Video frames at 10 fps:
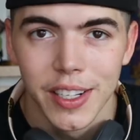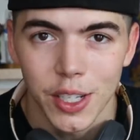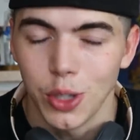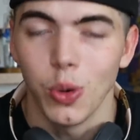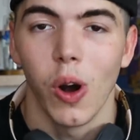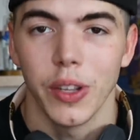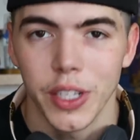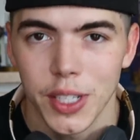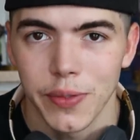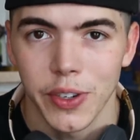to do all
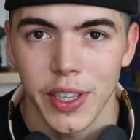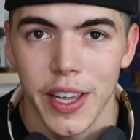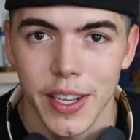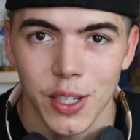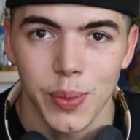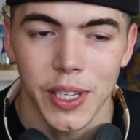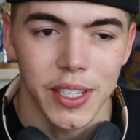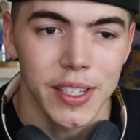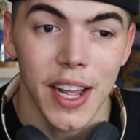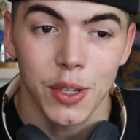these different things
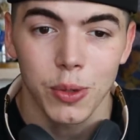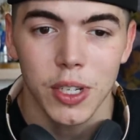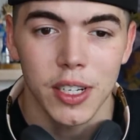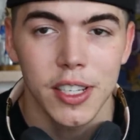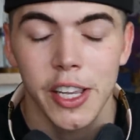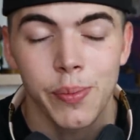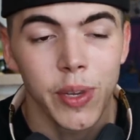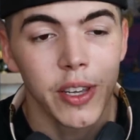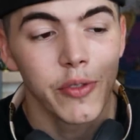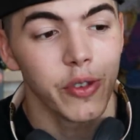because that's what's gonna take
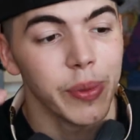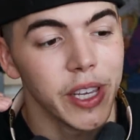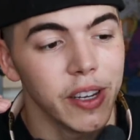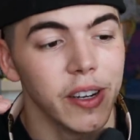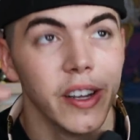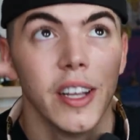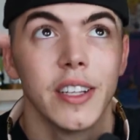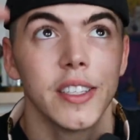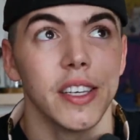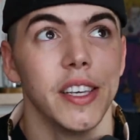me from here
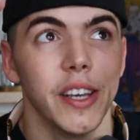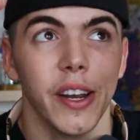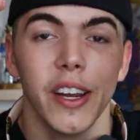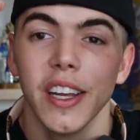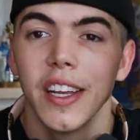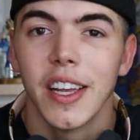to here.